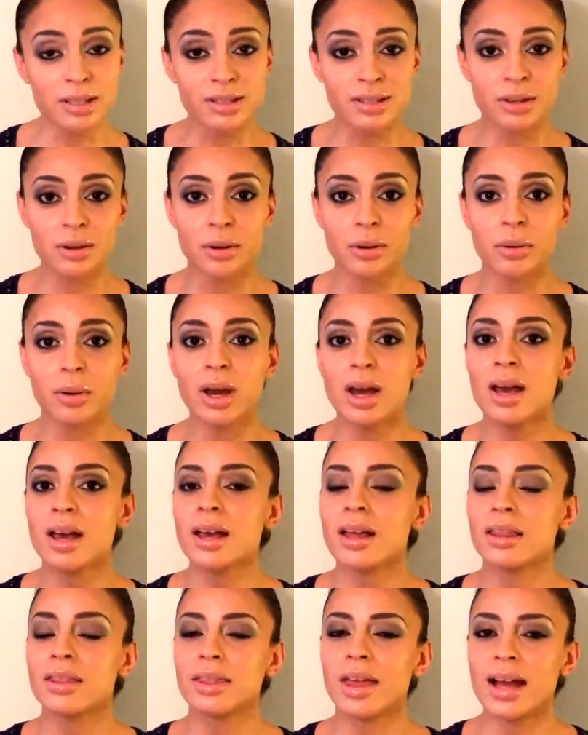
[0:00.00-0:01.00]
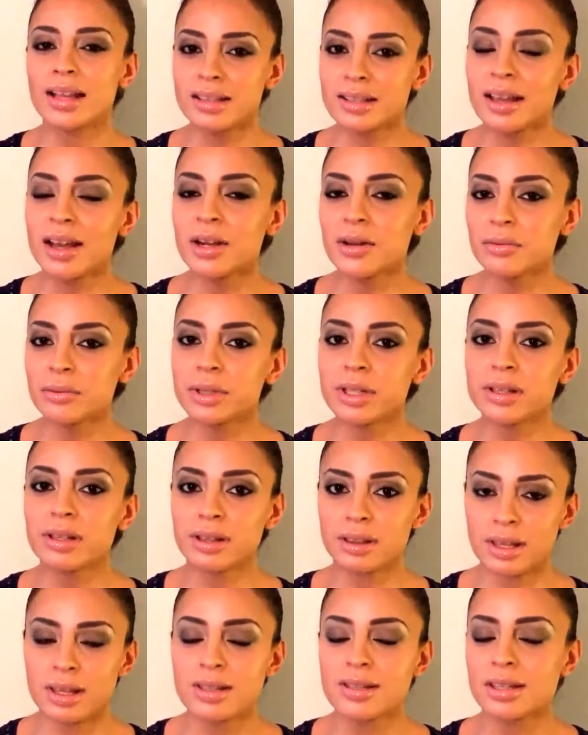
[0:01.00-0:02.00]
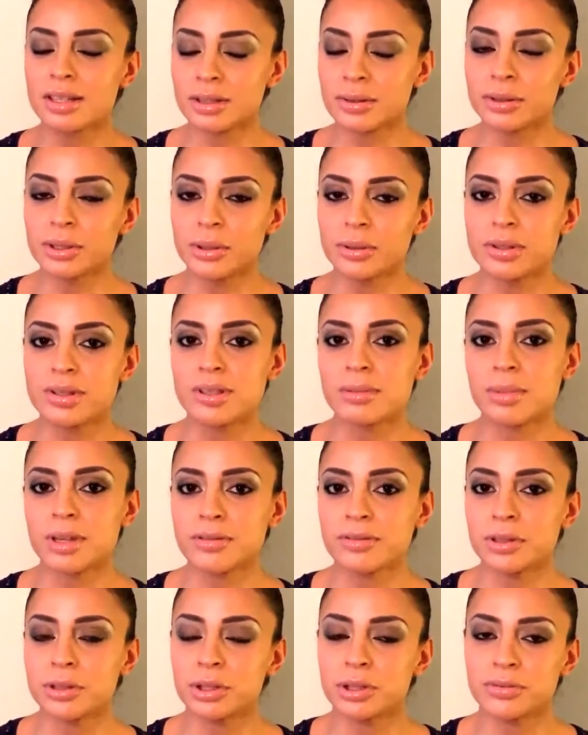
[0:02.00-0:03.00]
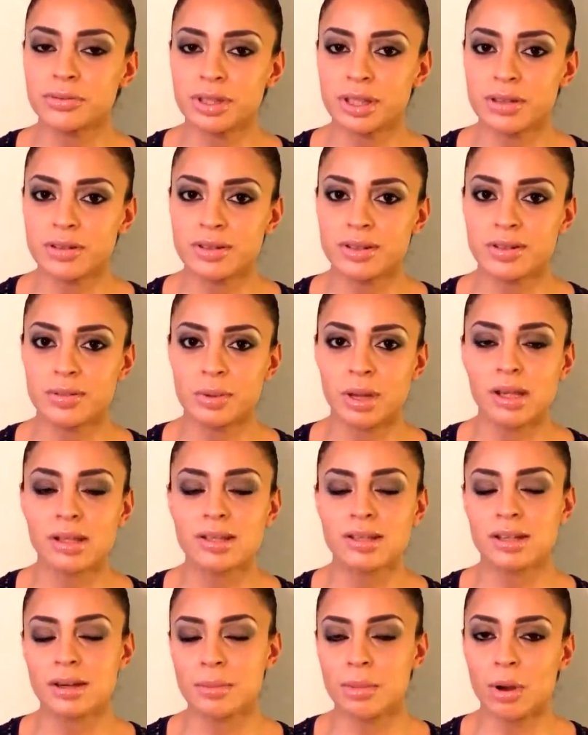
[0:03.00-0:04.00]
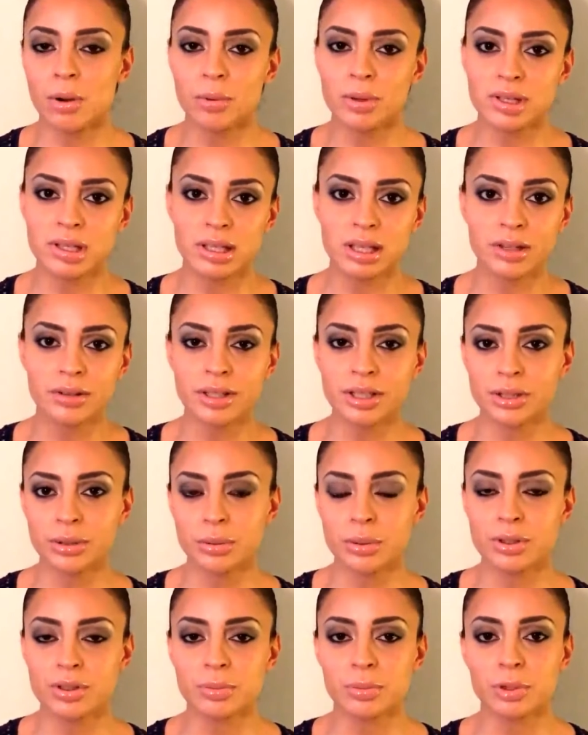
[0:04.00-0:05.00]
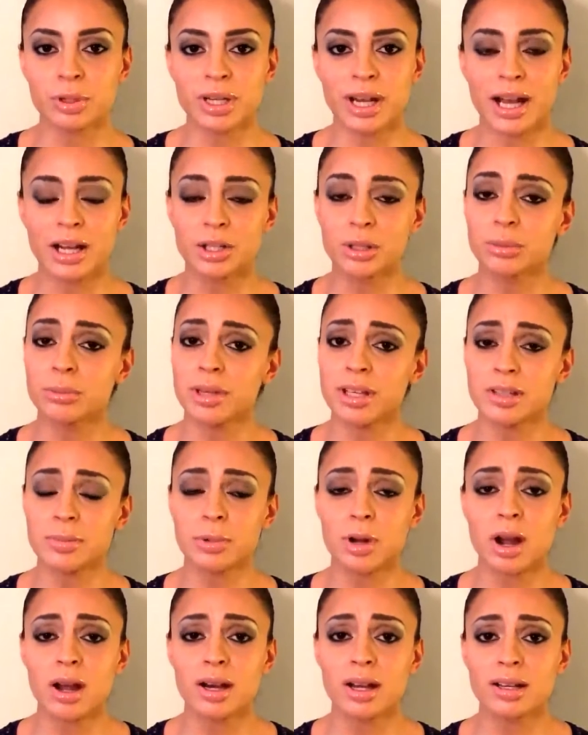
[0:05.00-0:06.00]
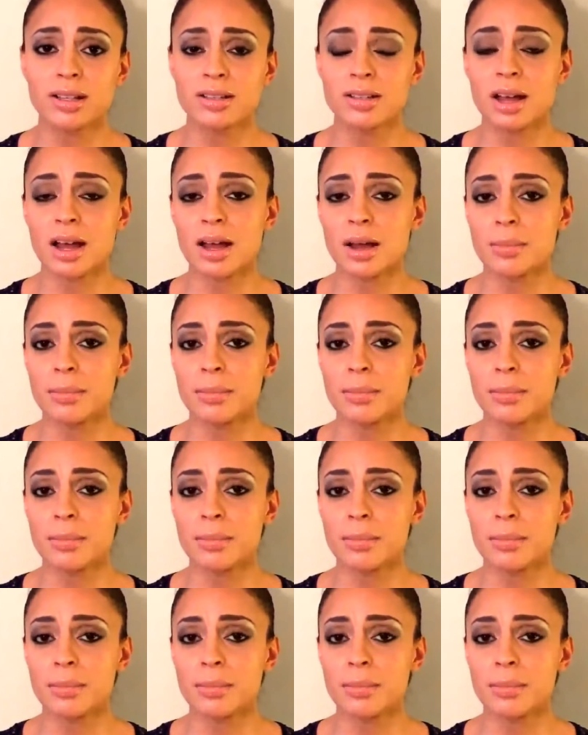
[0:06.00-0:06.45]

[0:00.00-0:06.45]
So that's kind of one of the things that you'll notice in my future videos as well, is that I'm always gearing towards more natural-based products.